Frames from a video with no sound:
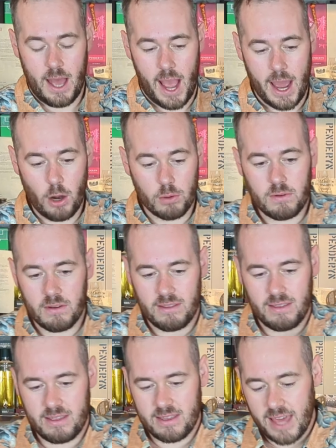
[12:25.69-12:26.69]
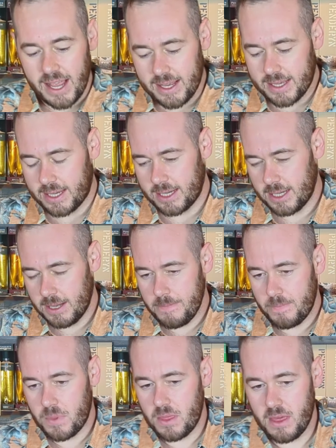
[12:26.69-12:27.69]
I don't think
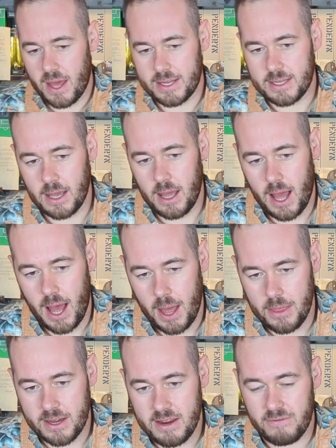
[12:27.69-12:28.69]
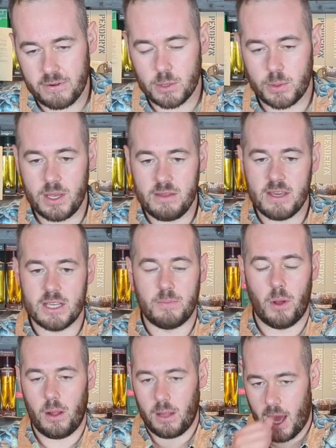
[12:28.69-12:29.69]
that uh, the difference between this
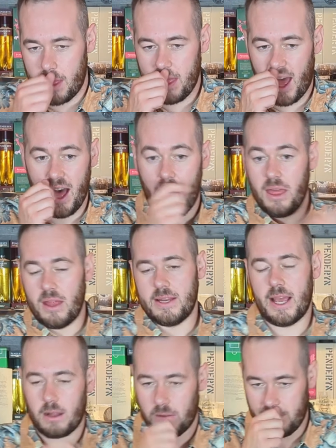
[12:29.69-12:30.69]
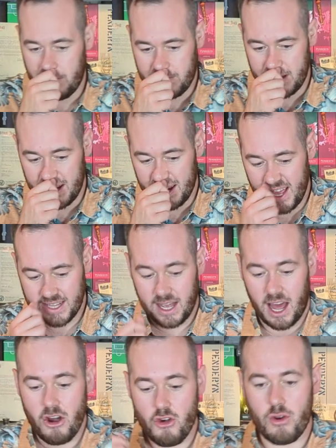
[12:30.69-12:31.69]
bottle and that other Dickel fifteen is one
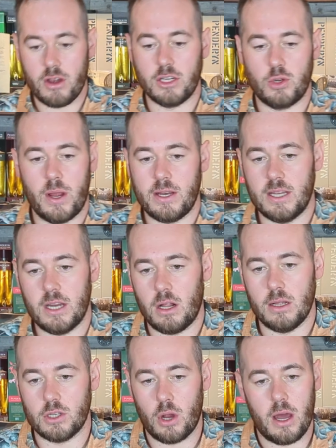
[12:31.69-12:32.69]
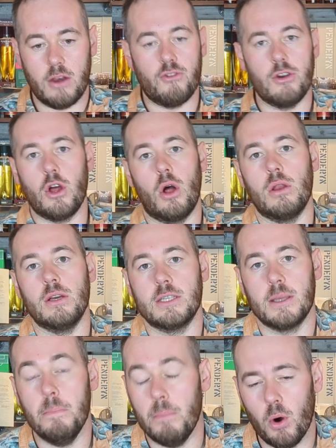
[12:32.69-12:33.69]
hundred twenty dollars or one hundred
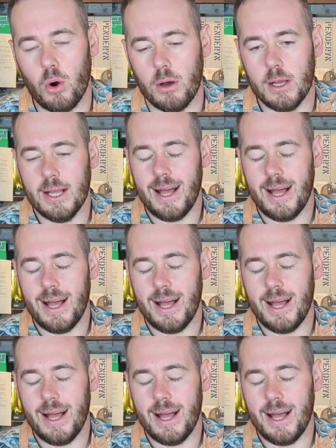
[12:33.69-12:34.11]
dollars more.